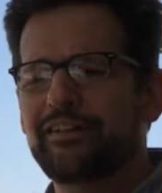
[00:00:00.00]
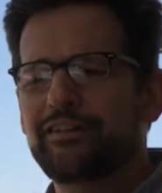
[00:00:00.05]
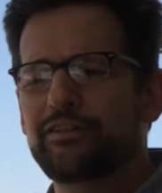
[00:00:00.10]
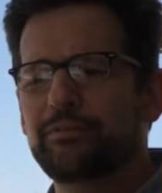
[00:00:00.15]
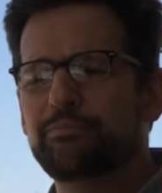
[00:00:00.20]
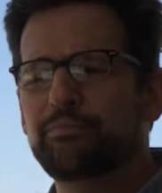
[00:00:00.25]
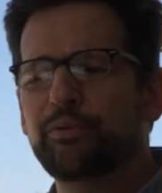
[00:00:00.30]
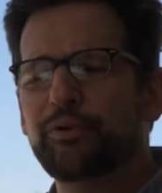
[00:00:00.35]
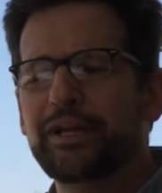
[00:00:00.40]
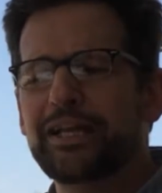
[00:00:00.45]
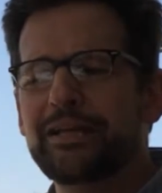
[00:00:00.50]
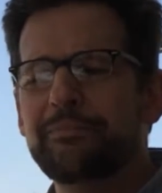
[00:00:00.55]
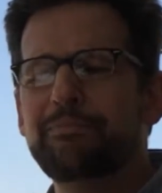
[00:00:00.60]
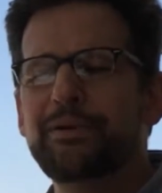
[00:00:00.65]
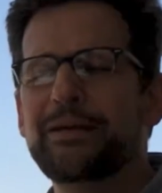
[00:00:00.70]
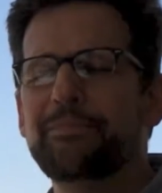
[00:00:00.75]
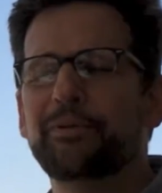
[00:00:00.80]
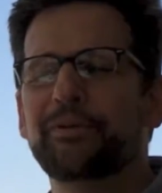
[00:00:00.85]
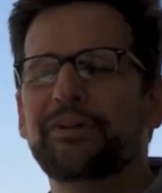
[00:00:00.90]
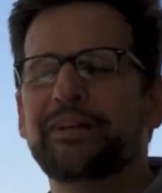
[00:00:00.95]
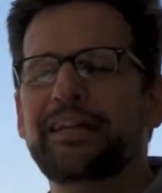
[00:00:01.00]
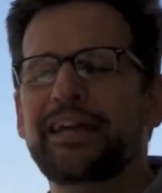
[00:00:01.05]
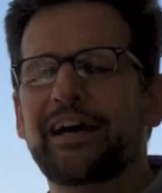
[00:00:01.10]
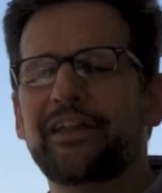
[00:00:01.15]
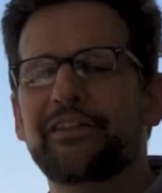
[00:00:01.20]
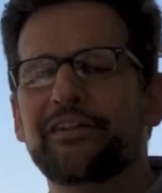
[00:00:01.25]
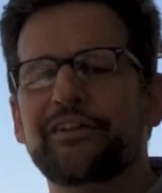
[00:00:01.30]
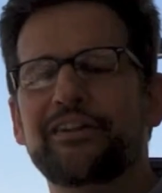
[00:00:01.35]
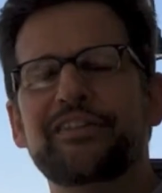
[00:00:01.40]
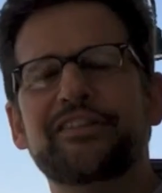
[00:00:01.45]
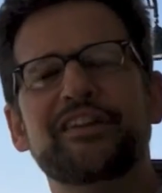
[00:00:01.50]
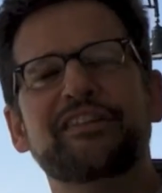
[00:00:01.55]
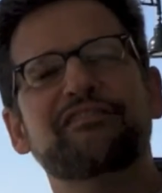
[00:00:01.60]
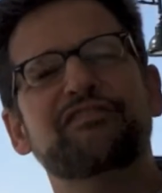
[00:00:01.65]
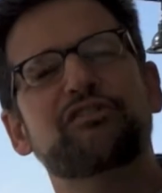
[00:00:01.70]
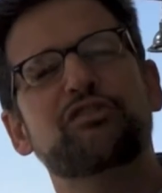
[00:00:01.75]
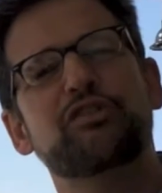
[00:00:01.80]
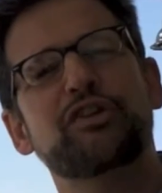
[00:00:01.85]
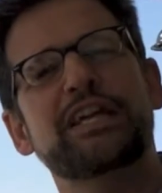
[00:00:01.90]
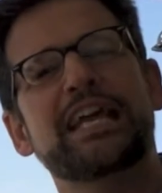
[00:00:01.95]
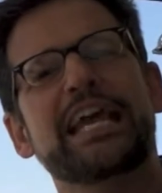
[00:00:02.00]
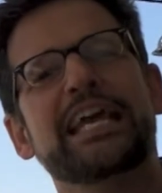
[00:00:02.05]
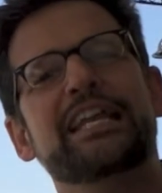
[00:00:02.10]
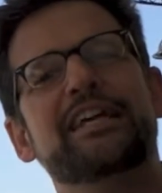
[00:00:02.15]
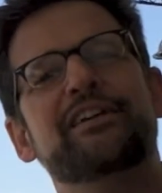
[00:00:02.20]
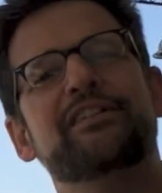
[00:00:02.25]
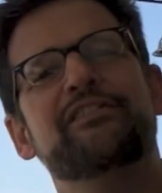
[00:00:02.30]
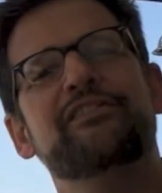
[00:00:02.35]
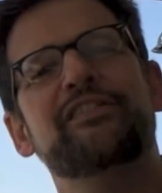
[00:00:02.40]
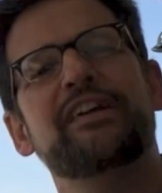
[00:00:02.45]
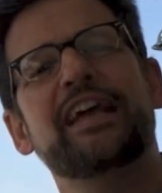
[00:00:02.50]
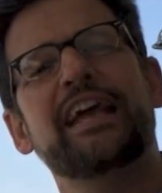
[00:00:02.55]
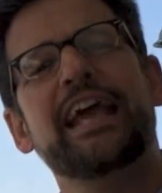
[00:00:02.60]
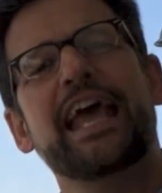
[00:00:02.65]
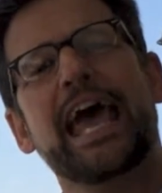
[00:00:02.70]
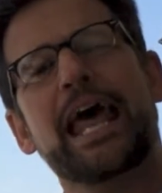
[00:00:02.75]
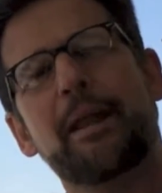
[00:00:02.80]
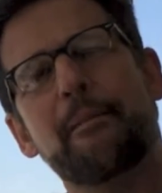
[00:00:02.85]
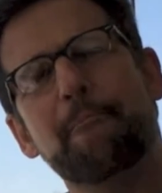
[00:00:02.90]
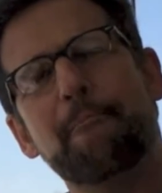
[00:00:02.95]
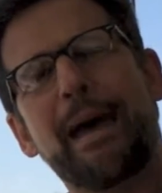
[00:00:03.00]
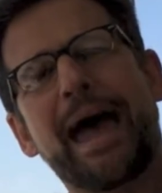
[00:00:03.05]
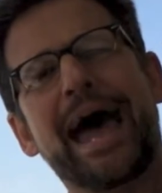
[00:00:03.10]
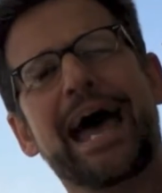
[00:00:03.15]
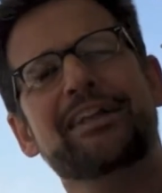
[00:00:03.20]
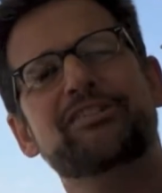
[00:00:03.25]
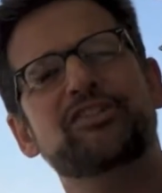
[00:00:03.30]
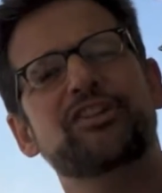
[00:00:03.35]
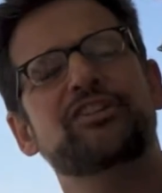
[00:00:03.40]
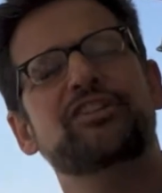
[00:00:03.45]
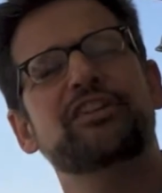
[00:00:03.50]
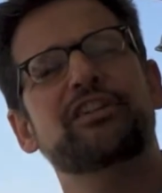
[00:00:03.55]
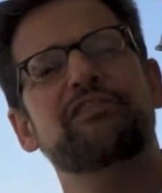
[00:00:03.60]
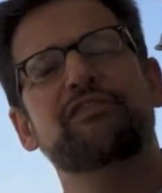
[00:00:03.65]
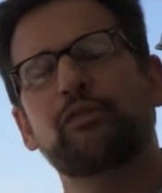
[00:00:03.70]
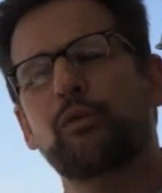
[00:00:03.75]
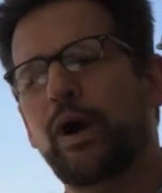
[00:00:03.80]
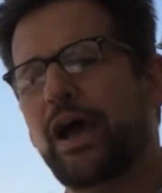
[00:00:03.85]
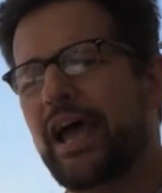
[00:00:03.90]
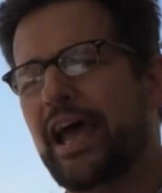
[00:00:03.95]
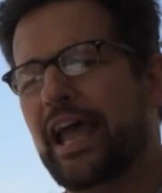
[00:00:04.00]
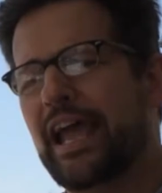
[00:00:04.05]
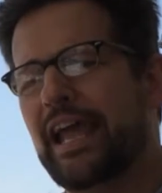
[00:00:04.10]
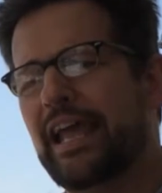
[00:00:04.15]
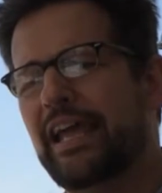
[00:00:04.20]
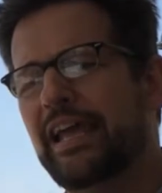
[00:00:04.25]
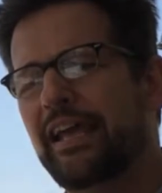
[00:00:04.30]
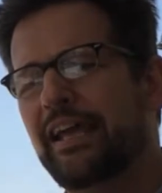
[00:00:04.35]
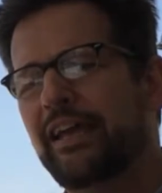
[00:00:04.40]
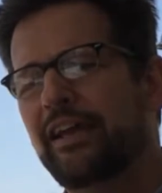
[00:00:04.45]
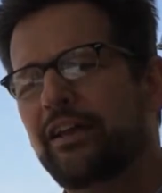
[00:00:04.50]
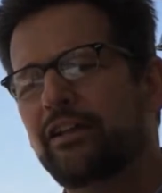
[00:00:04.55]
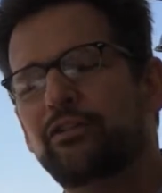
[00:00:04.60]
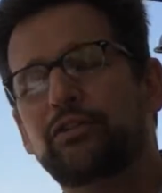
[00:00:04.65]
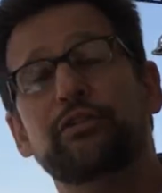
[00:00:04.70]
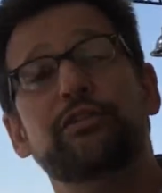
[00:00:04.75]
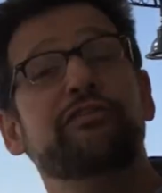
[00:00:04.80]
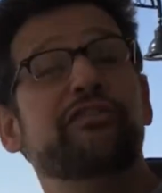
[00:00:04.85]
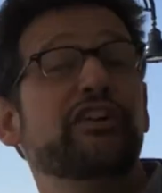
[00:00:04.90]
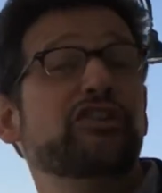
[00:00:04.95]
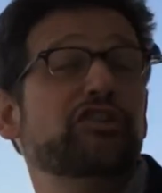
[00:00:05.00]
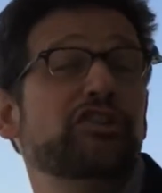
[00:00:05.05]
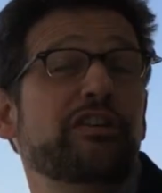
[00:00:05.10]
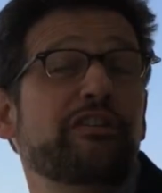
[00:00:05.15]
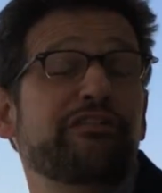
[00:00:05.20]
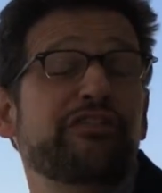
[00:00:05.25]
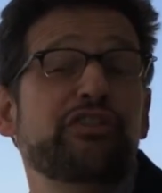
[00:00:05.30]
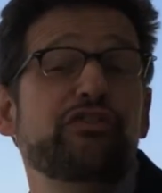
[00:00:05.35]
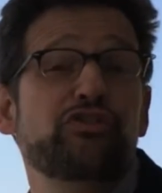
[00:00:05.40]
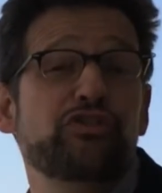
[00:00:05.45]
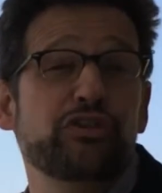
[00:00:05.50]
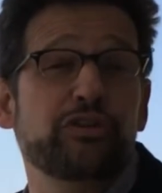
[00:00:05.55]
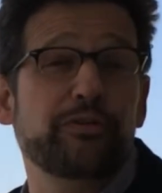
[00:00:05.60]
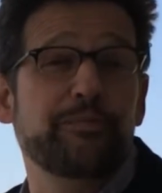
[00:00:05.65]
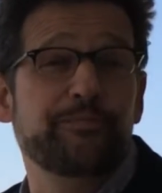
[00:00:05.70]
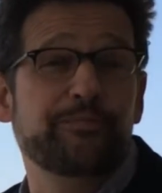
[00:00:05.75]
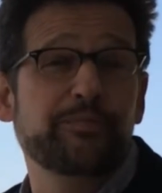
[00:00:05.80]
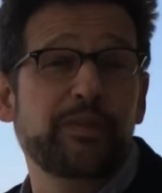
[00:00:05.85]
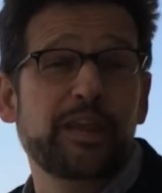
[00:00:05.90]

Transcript: to bring people together in this creative and imaginative way to envision a future,